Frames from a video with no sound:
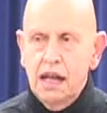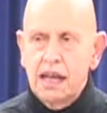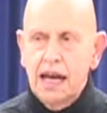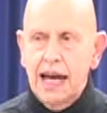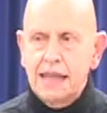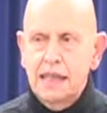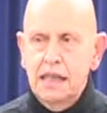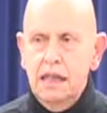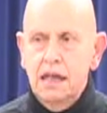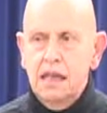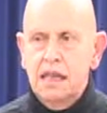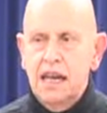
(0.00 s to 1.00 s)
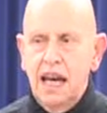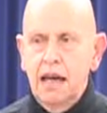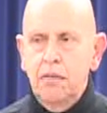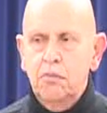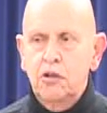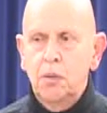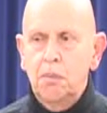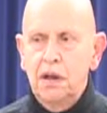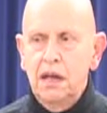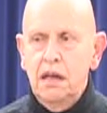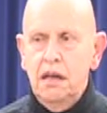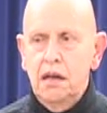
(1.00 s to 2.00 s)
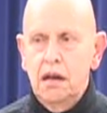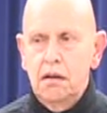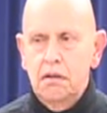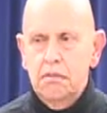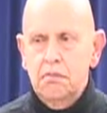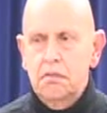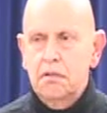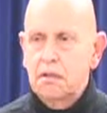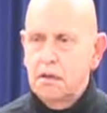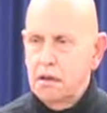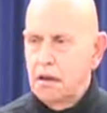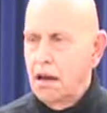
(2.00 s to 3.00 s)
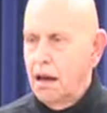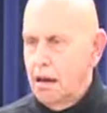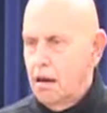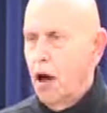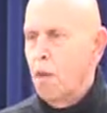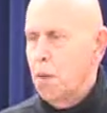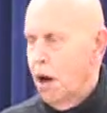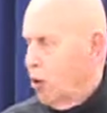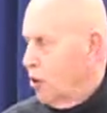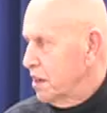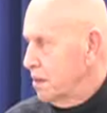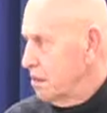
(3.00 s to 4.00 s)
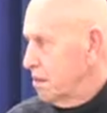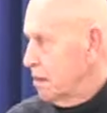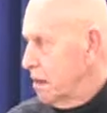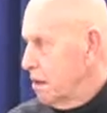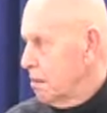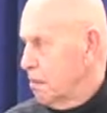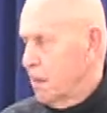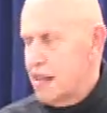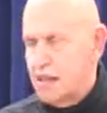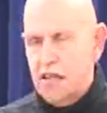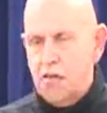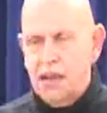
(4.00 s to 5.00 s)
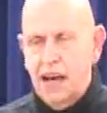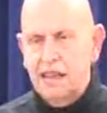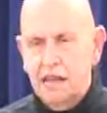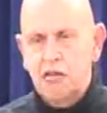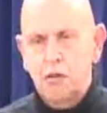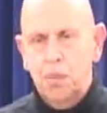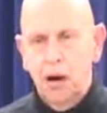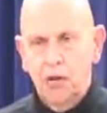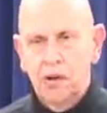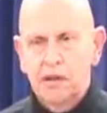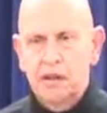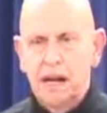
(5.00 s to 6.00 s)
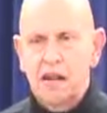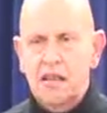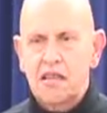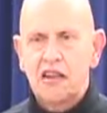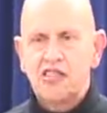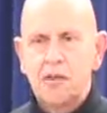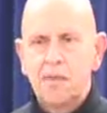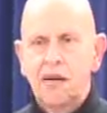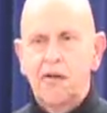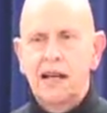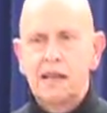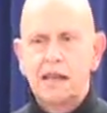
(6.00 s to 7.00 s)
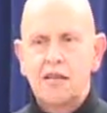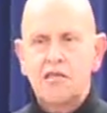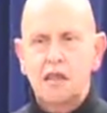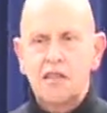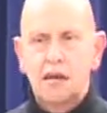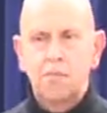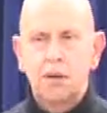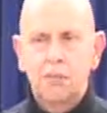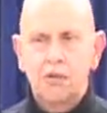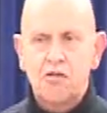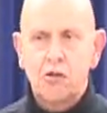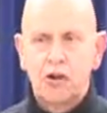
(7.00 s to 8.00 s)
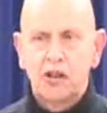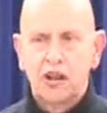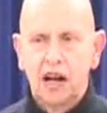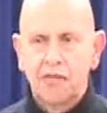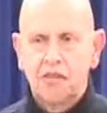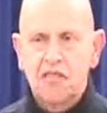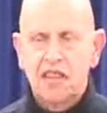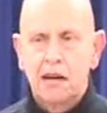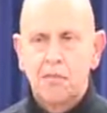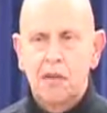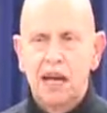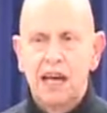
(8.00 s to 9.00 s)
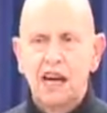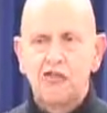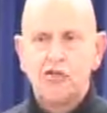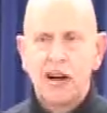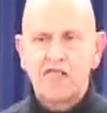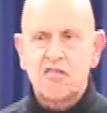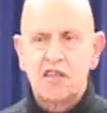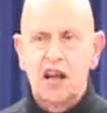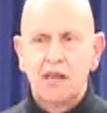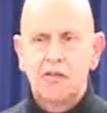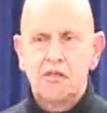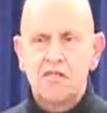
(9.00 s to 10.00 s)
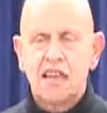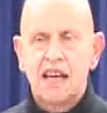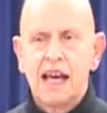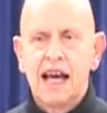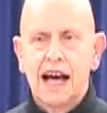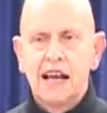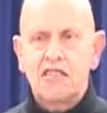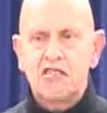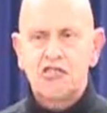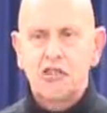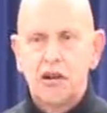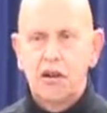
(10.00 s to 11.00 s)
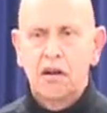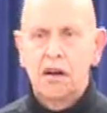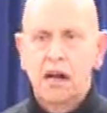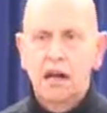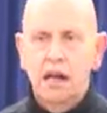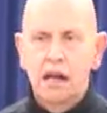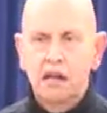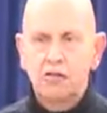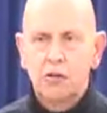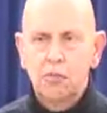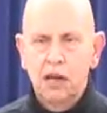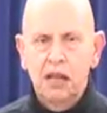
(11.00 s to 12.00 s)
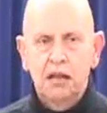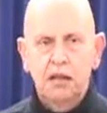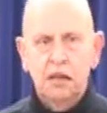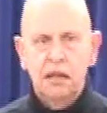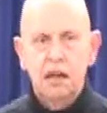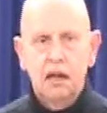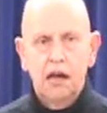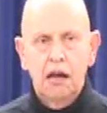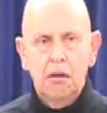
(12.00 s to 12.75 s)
Kathy came to be a poet, in my sense, Kathy is a poet. That is to say, she may write things that some people call novels, and it may address novels as a genre intermittently.